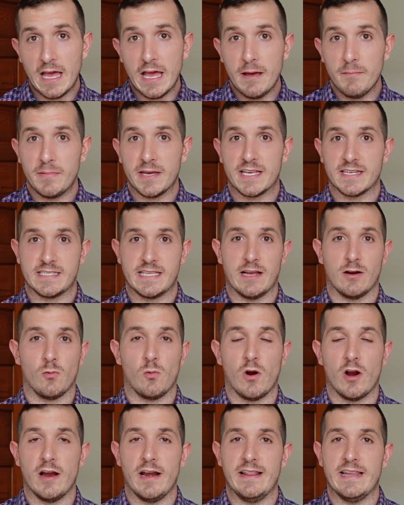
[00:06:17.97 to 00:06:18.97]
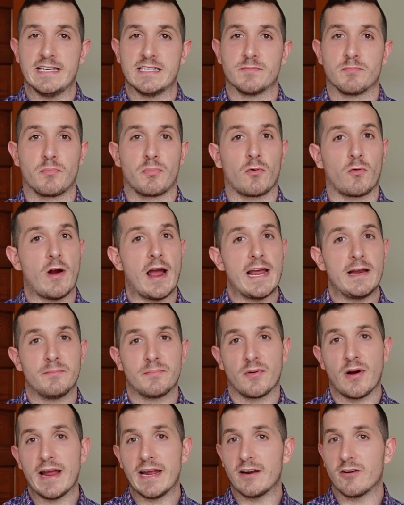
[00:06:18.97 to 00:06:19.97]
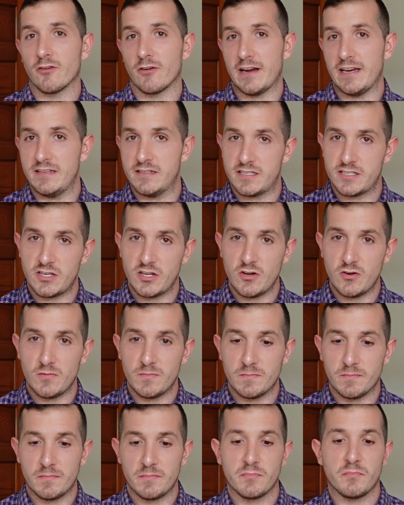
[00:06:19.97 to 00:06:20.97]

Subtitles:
because they're wearing this bright, bright green suit,